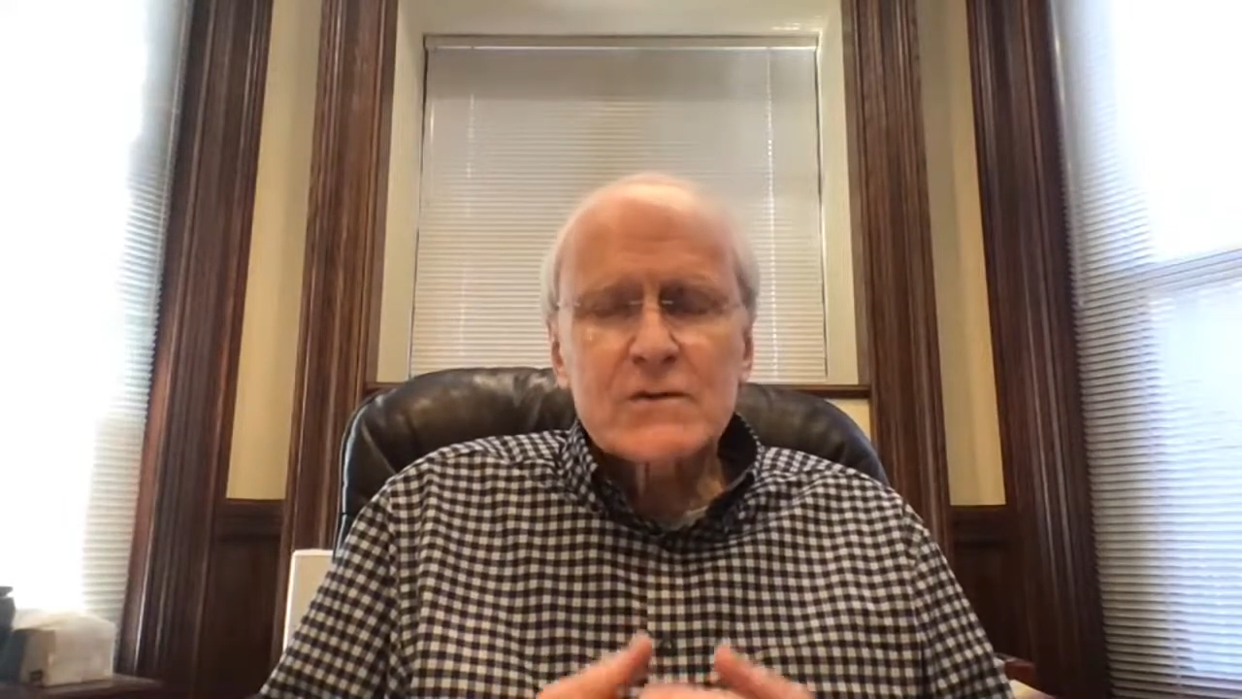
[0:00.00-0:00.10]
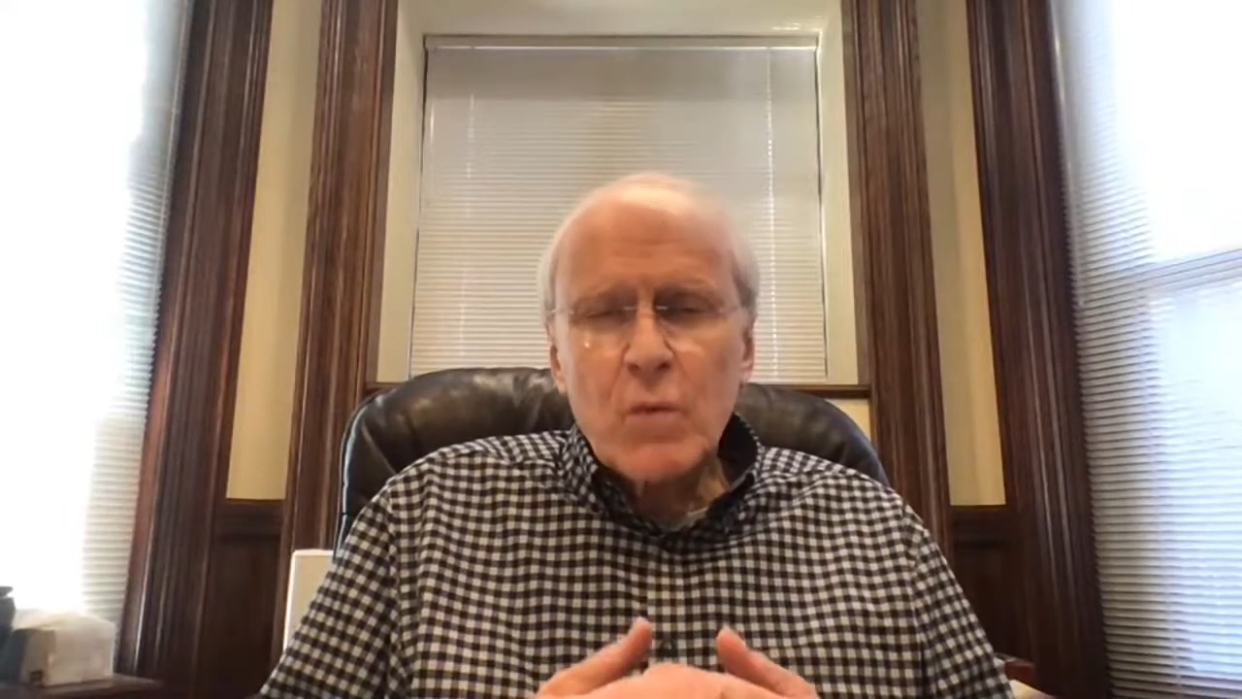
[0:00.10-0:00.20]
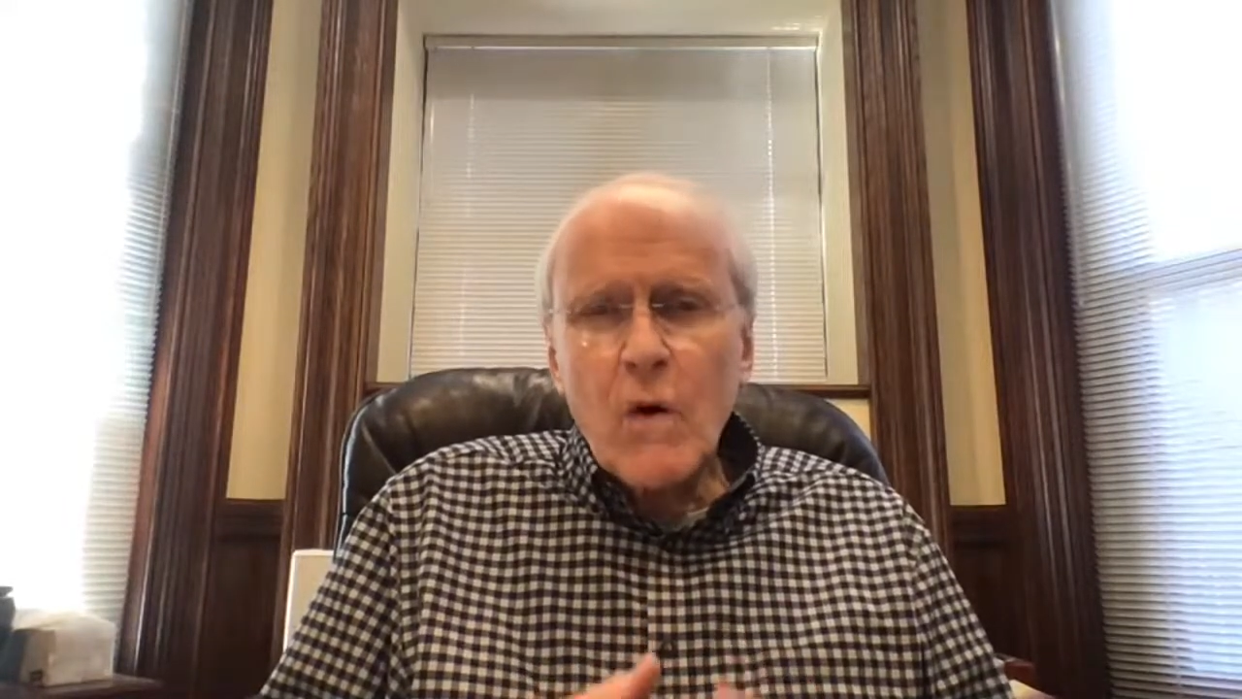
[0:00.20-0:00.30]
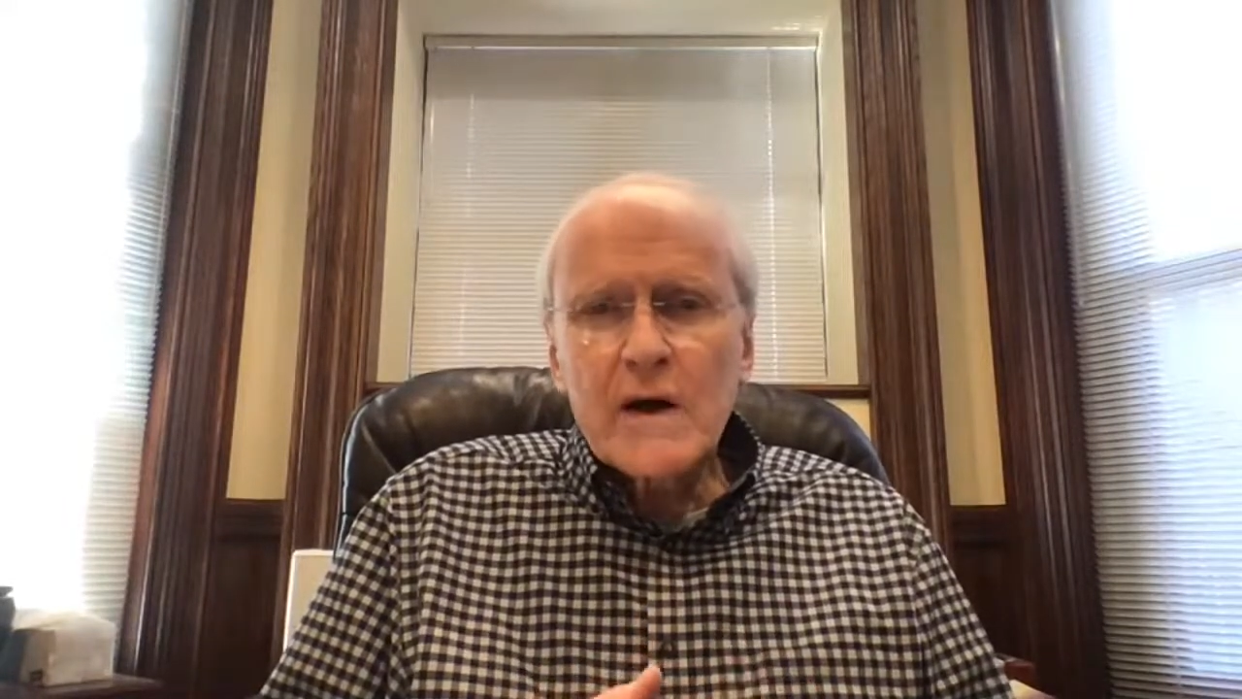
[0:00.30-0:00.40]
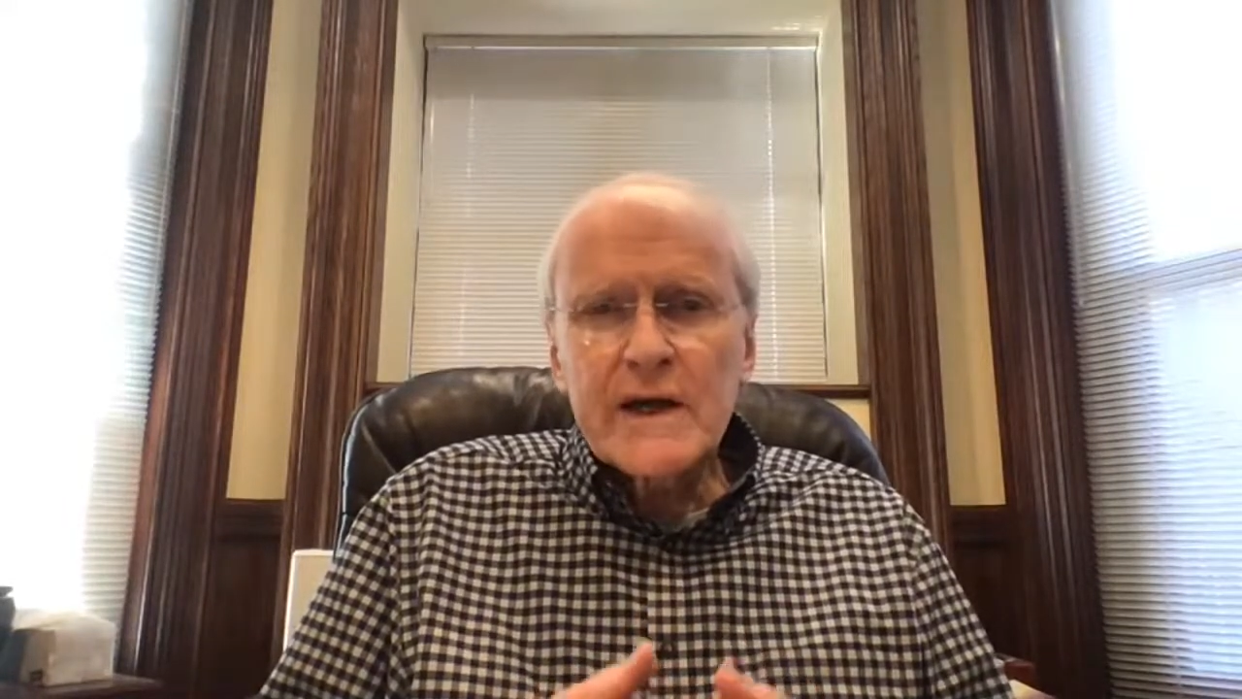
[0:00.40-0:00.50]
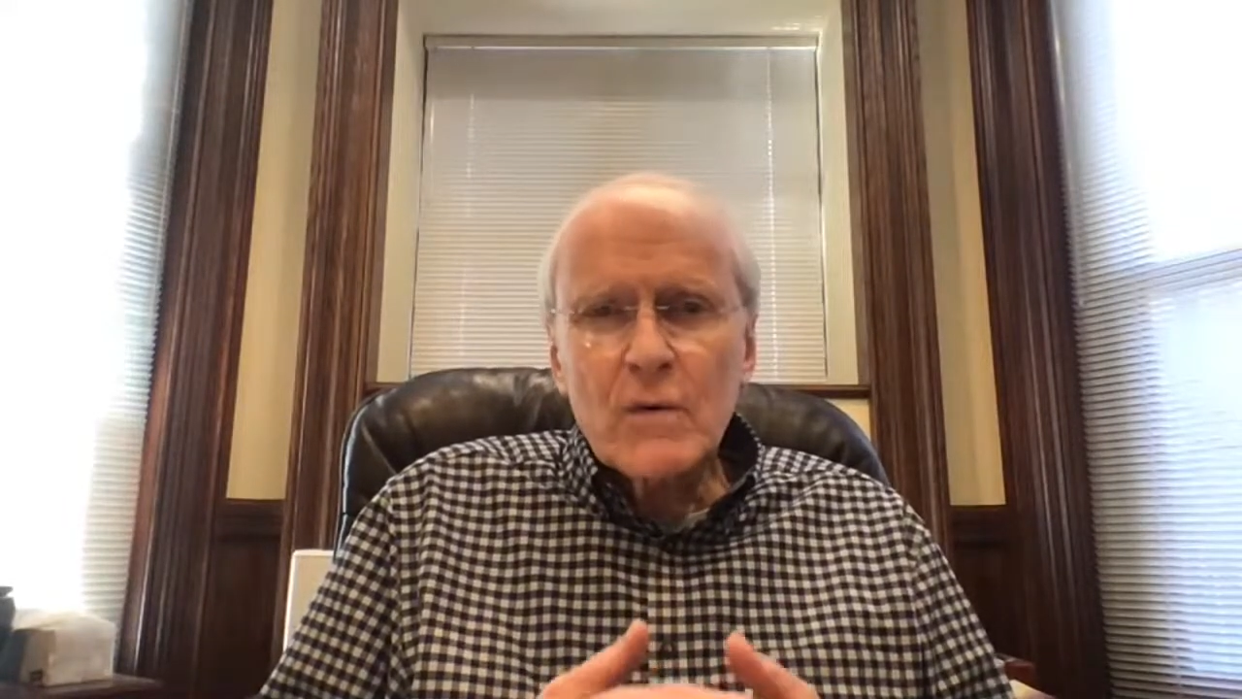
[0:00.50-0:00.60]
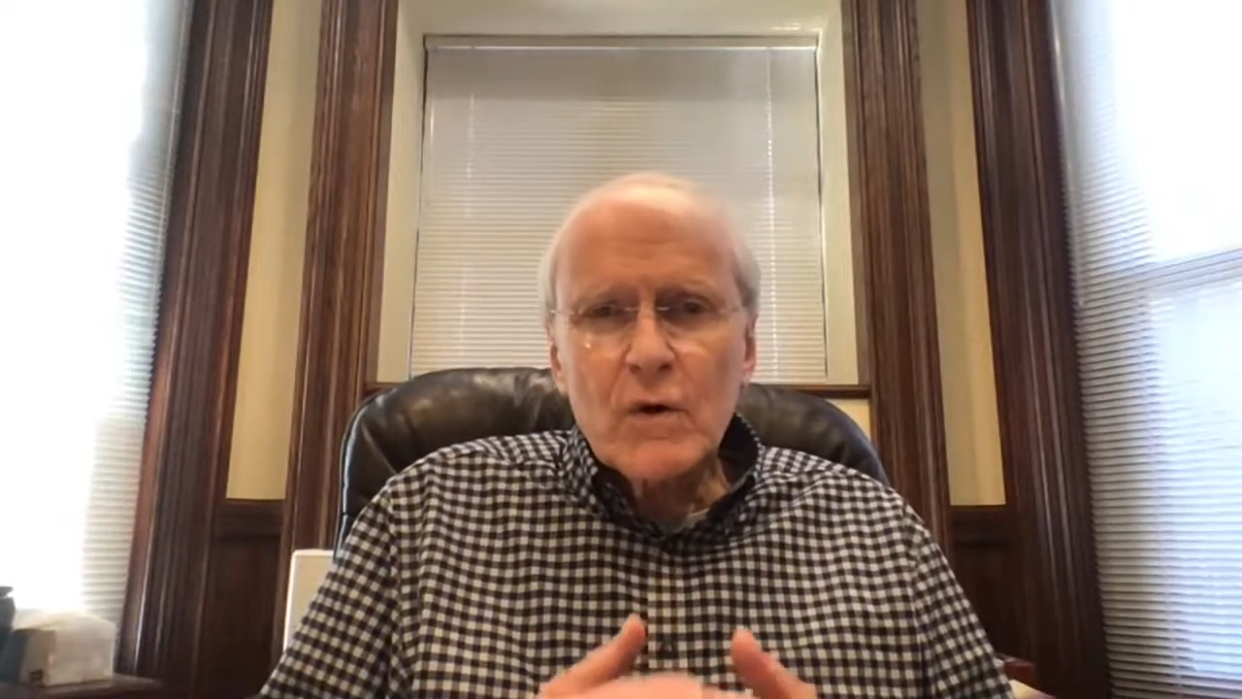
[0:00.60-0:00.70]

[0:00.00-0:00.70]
walking